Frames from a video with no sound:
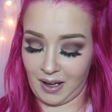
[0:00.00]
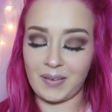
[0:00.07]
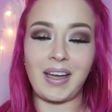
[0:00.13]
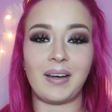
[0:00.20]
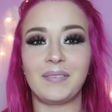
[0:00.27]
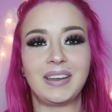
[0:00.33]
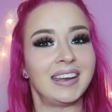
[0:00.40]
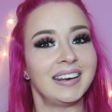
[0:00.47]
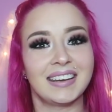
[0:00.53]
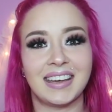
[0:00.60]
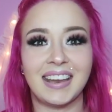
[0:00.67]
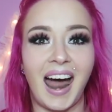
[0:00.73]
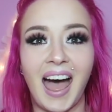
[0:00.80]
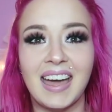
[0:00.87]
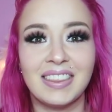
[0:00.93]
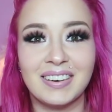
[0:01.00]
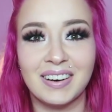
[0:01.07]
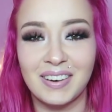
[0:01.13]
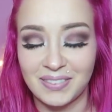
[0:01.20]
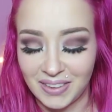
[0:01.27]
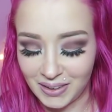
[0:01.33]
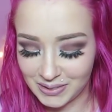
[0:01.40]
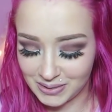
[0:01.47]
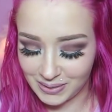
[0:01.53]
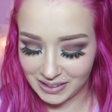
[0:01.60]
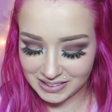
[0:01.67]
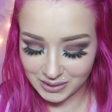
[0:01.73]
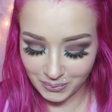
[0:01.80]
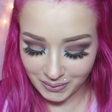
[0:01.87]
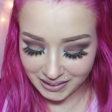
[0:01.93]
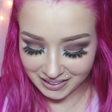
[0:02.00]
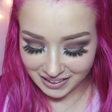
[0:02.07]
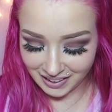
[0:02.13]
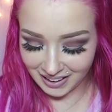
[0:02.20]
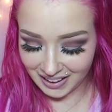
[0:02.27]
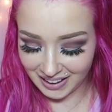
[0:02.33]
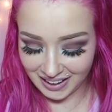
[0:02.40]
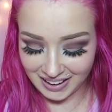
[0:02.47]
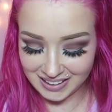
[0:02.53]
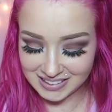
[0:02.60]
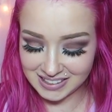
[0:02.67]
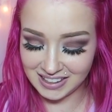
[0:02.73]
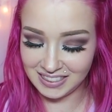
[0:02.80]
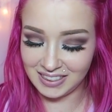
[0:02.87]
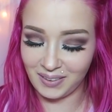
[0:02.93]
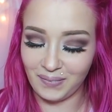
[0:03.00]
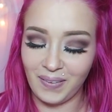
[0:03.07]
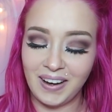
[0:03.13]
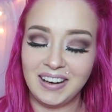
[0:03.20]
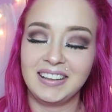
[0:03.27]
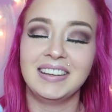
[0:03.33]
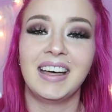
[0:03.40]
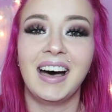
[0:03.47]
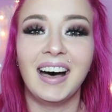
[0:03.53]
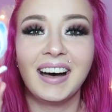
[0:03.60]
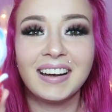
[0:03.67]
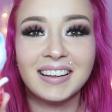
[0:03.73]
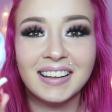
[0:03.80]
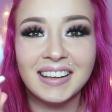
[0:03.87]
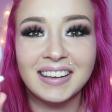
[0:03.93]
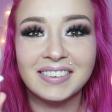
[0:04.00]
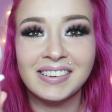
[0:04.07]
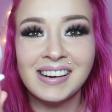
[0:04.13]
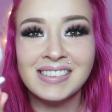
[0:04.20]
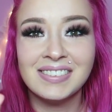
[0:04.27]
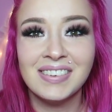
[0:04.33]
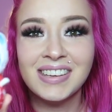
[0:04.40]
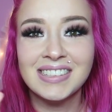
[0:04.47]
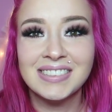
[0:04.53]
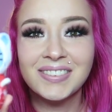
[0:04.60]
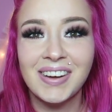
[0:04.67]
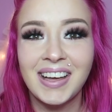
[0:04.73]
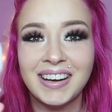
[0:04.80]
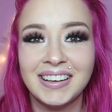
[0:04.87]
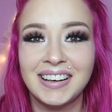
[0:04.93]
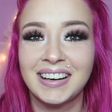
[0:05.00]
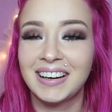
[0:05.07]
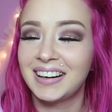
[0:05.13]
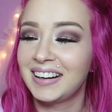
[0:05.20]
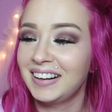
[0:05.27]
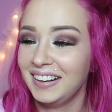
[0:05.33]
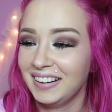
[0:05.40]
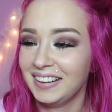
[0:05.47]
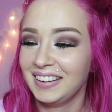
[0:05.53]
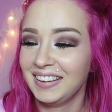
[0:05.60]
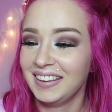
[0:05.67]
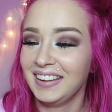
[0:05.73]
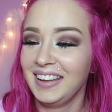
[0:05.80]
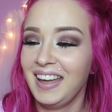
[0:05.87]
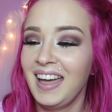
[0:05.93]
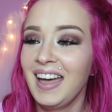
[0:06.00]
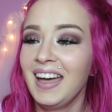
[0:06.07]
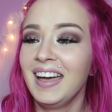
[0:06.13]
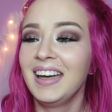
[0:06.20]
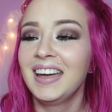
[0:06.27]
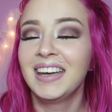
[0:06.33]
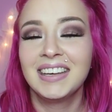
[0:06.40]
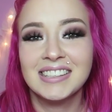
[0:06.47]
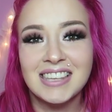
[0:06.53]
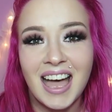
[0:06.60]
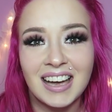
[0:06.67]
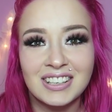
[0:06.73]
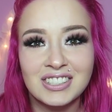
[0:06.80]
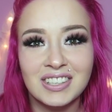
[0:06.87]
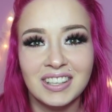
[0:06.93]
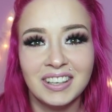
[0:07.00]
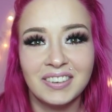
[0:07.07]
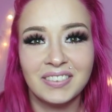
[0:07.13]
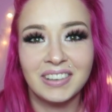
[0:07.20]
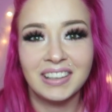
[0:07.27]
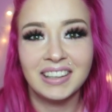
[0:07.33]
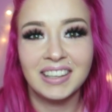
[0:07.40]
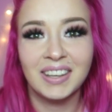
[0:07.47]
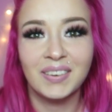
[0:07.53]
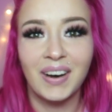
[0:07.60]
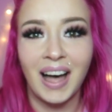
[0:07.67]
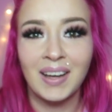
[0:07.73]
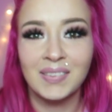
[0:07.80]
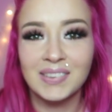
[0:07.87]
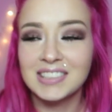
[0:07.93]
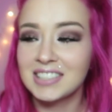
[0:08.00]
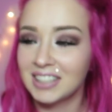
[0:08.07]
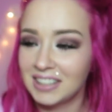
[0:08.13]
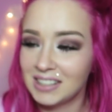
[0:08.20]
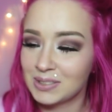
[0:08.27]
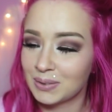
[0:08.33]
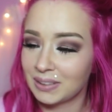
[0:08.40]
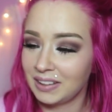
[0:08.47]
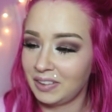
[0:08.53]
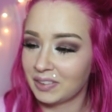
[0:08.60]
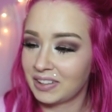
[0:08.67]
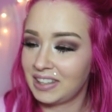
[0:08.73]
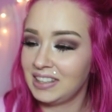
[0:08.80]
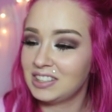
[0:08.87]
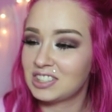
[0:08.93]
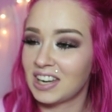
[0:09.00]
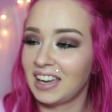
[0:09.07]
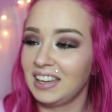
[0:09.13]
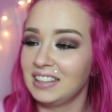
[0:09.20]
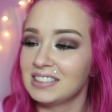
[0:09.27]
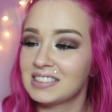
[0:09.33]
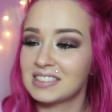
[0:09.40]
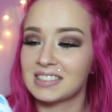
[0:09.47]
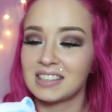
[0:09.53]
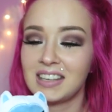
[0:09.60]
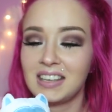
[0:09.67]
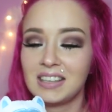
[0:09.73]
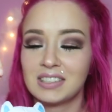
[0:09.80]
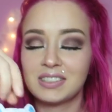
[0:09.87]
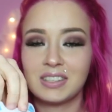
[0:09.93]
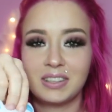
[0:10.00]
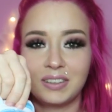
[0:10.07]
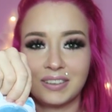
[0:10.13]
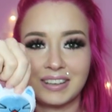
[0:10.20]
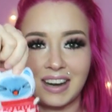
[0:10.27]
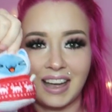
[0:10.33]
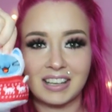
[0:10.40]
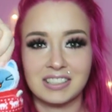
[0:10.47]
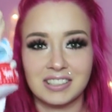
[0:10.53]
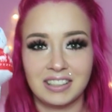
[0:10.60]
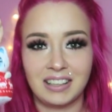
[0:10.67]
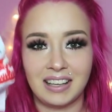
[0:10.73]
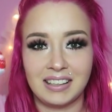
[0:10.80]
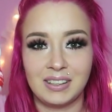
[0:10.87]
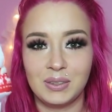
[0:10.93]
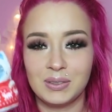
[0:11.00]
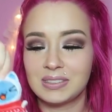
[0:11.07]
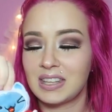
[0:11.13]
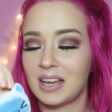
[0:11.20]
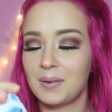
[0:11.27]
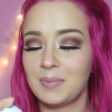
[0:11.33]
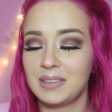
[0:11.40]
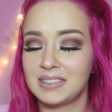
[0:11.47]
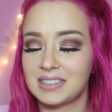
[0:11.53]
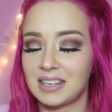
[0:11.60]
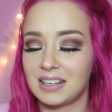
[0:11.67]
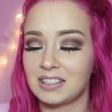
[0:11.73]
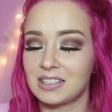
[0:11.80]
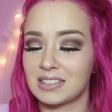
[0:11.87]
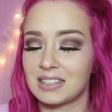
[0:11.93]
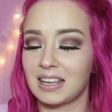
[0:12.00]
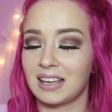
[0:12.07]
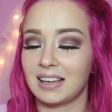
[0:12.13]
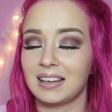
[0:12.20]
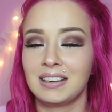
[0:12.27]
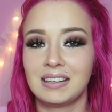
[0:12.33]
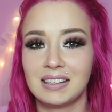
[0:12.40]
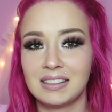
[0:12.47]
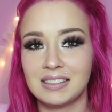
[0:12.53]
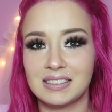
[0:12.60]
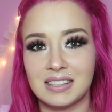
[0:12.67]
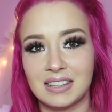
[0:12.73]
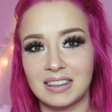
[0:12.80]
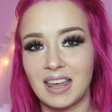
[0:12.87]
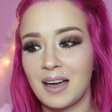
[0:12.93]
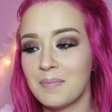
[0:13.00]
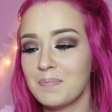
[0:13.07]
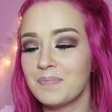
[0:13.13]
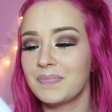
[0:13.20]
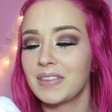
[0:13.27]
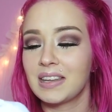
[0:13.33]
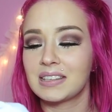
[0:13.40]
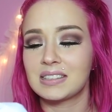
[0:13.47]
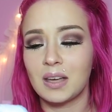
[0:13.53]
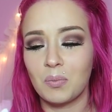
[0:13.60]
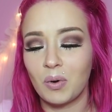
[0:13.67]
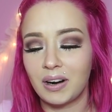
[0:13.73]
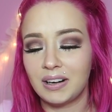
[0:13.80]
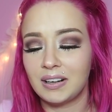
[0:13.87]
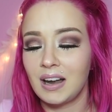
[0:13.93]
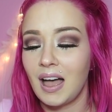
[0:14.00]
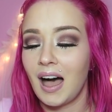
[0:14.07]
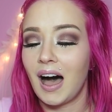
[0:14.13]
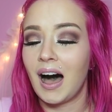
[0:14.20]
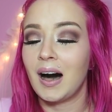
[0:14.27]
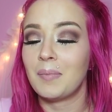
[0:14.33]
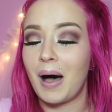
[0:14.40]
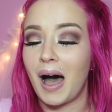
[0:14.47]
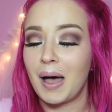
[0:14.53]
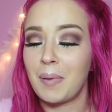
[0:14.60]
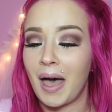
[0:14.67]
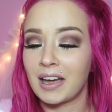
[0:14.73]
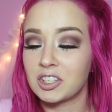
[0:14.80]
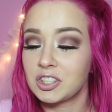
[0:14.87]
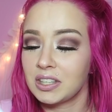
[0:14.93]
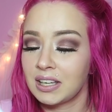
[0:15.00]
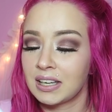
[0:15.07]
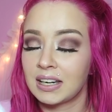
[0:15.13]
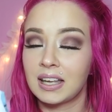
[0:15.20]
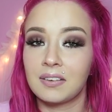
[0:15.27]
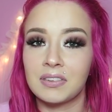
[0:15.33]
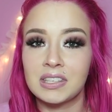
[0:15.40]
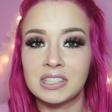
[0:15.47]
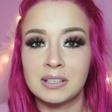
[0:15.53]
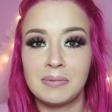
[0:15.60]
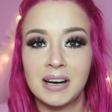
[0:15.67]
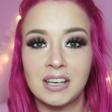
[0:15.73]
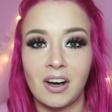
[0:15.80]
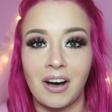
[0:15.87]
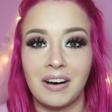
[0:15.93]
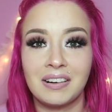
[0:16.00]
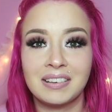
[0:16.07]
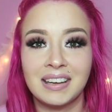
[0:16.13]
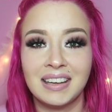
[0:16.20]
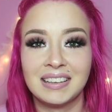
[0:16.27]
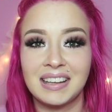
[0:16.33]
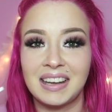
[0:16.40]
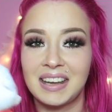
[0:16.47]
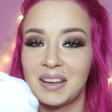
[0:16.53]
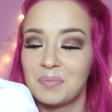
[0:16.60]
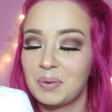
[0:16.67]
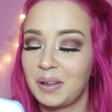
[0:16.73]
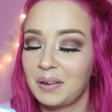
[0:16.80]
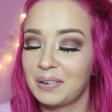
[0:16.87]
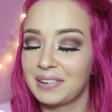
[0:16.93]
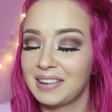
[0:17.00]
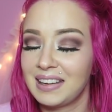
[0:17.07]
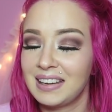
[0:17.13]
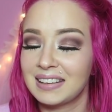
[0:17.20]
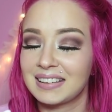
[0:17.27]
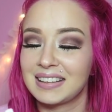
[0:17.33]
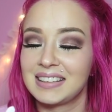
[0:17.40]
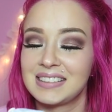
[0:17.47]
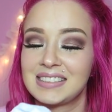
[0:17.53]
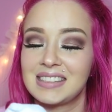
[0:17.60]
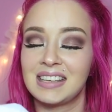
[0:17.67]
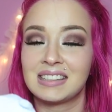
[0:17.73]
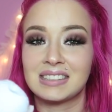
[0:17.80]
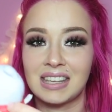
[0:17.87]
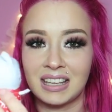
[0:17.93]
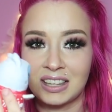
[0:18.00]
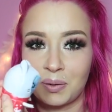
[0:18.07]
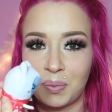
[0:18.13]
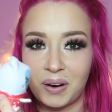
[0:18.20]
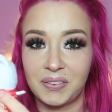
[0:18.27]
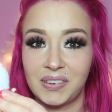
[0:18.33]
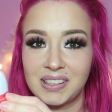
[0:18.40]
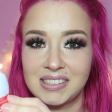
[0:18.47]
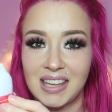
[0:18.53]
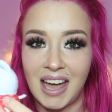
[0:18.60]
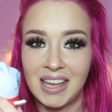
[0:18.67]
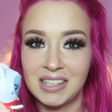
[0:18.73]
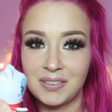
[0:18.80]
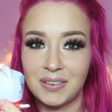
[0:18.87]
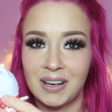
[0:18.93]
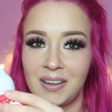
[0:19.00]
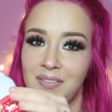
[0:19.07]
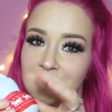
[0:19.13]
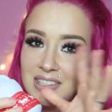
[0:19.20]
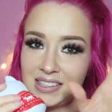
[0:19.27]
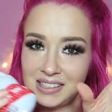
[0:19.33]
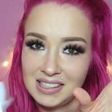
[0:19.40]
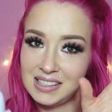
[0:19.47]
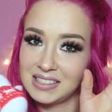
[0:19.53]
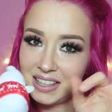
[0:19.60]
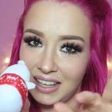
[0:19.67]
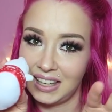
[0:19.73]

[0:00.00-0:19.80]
Okay, we didn't get either of those ones. We got the one in the ugly Christmas sweater. He's actually really cute. I wish that these were little keychains so you could actually like use them instead of just like sit them somewhere. I'm actually gonna give this to my dog and let him play with it because it's like the perfect size for him since he's